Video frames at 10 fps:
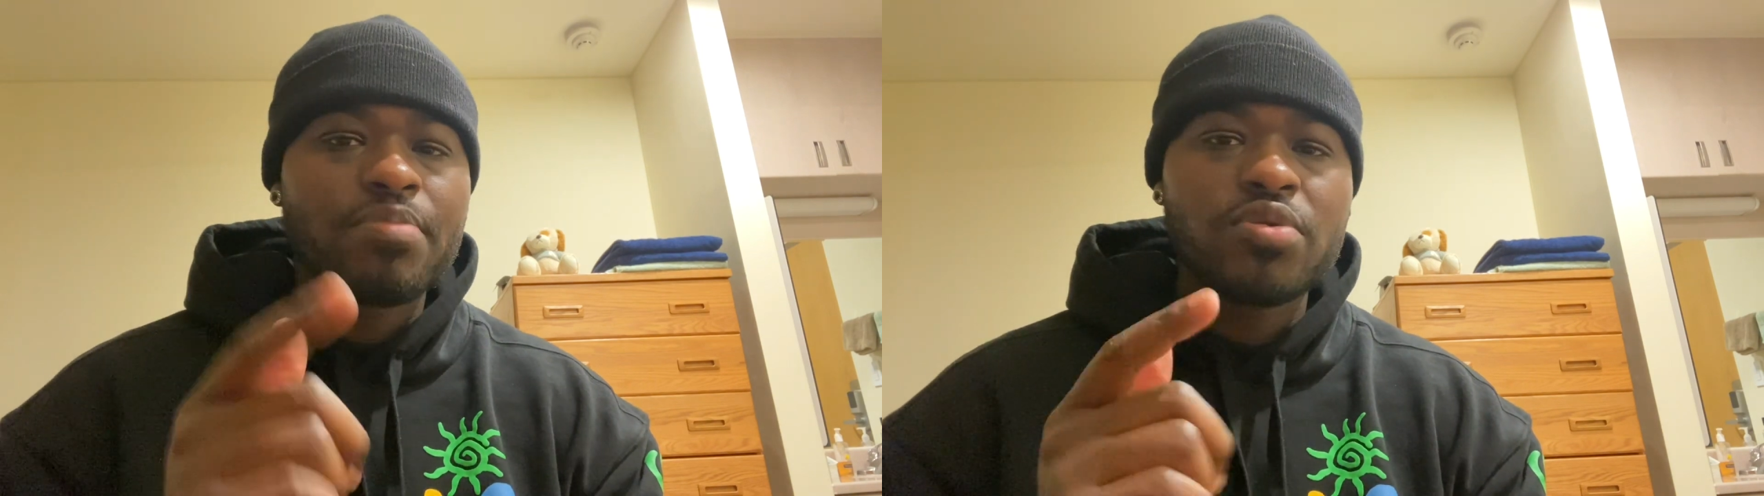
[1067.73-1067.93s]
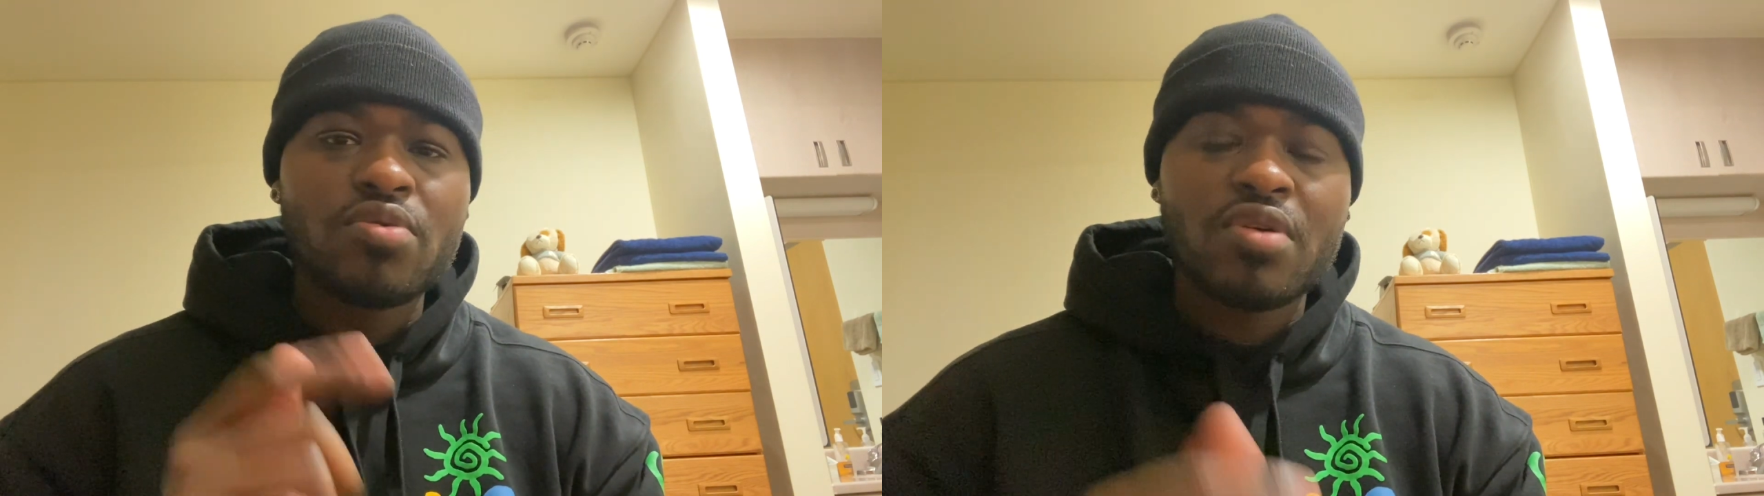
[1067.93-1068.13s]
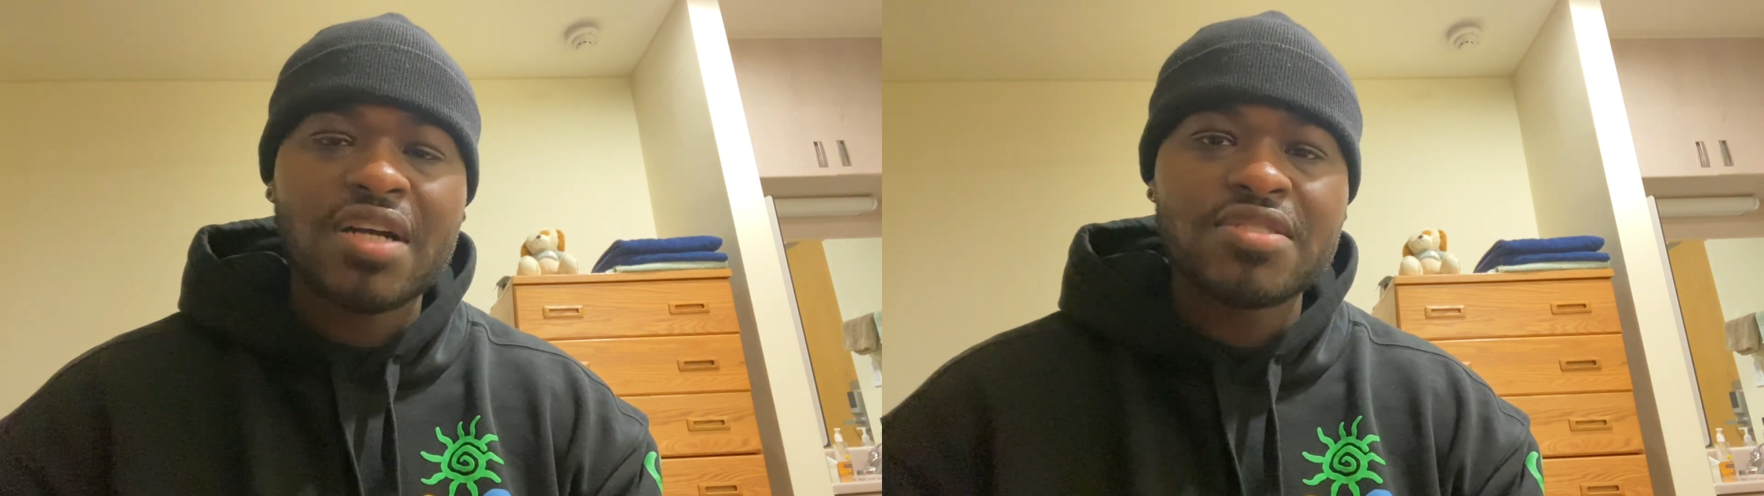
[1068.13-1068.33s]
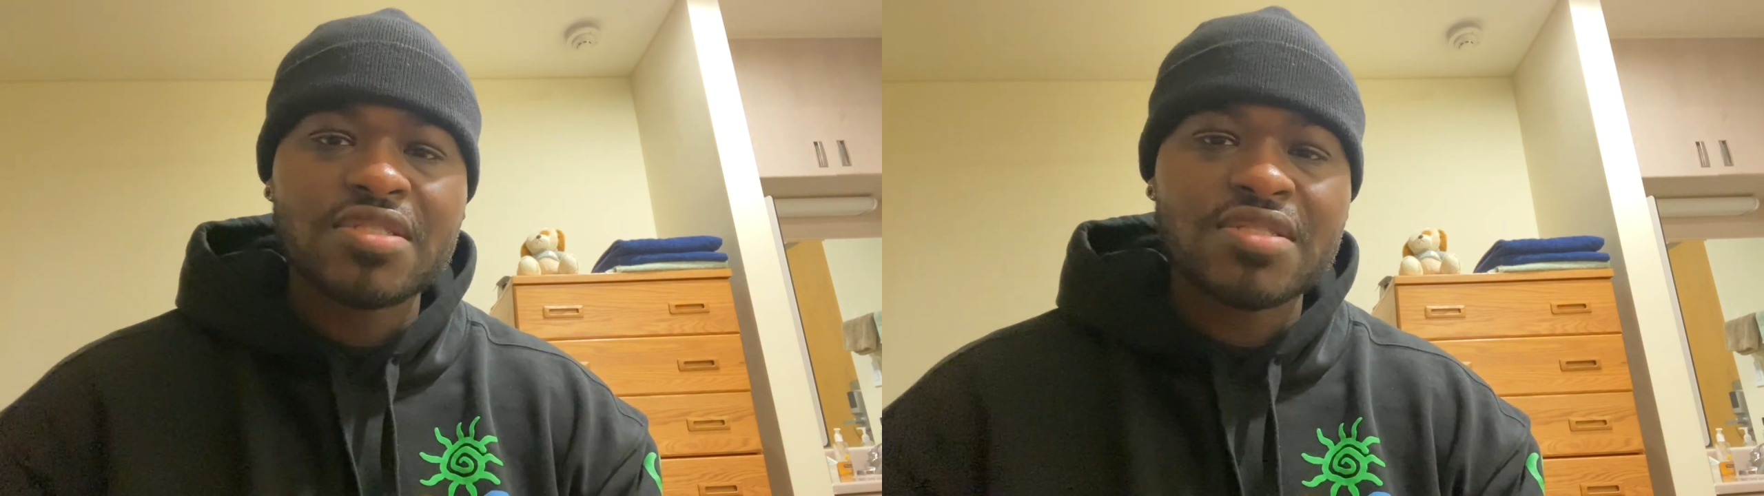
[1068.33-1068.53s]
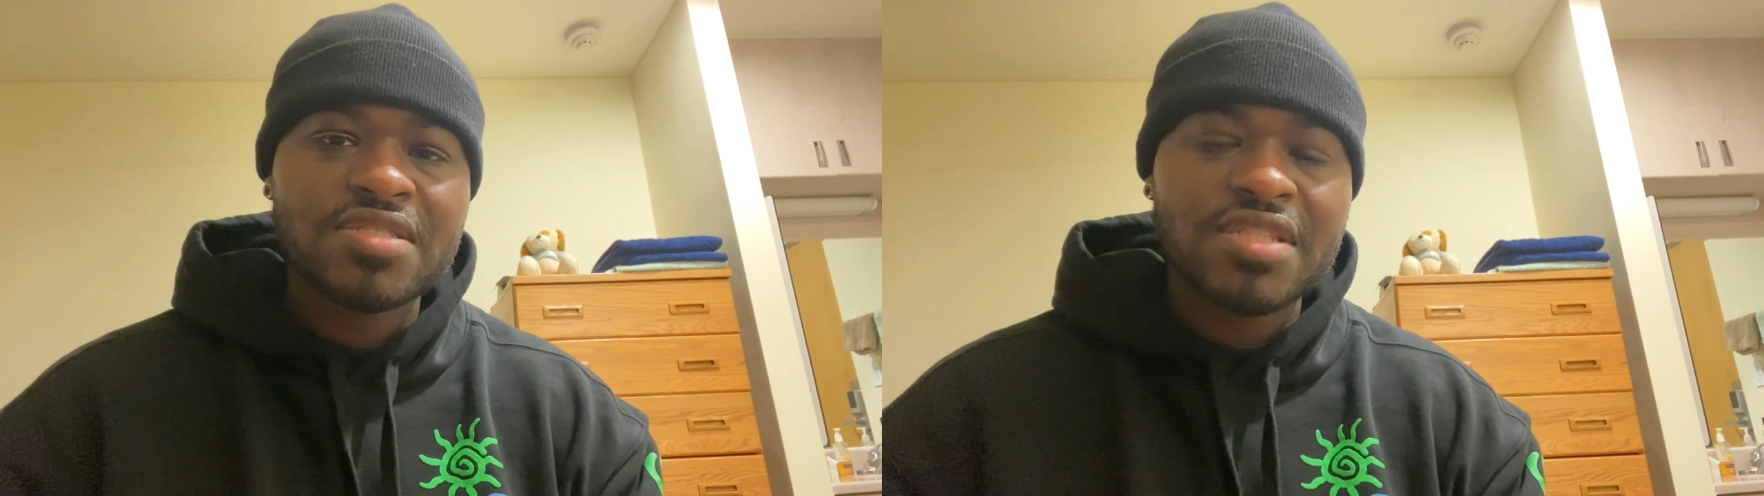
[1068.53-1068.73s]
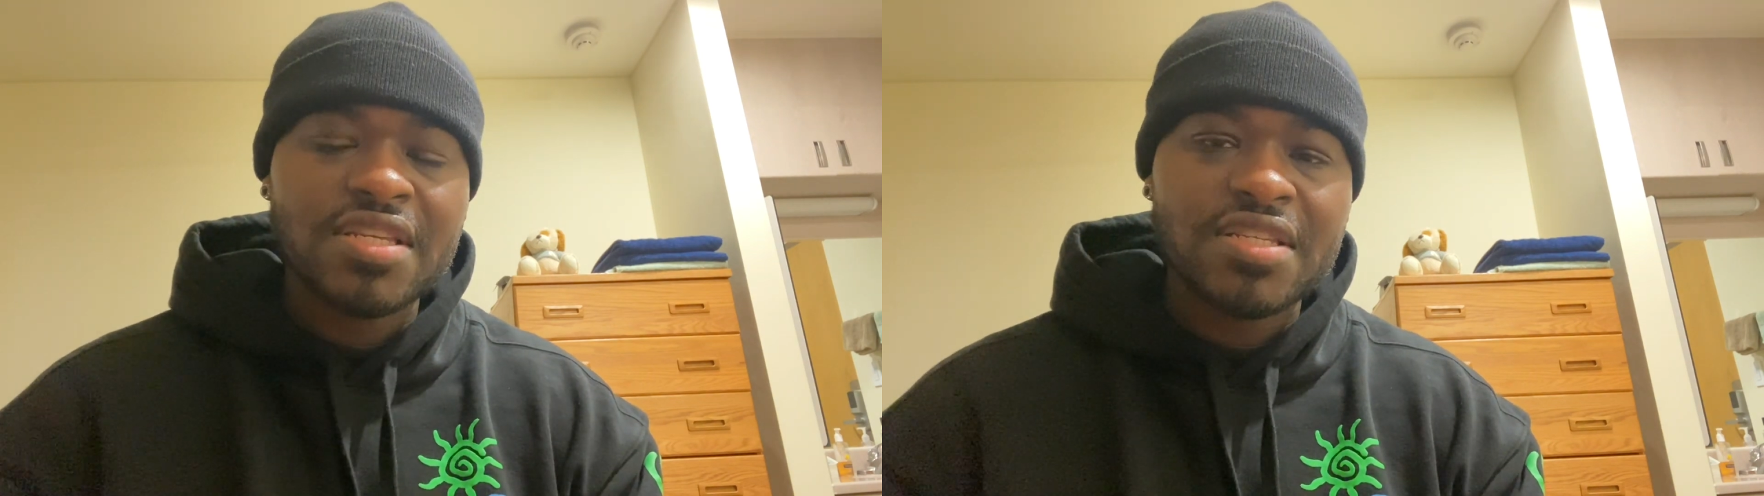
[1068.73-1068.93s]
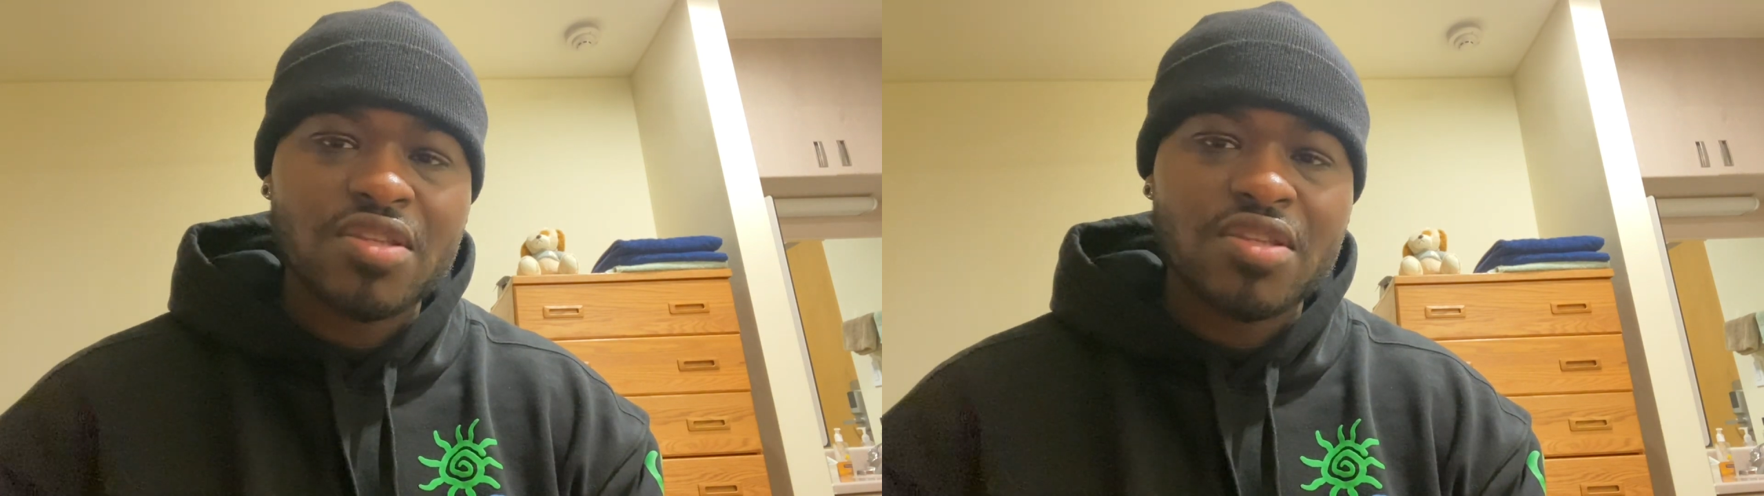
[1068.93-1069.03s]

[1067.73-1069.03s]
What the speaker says: Pluto conjunct ascendants,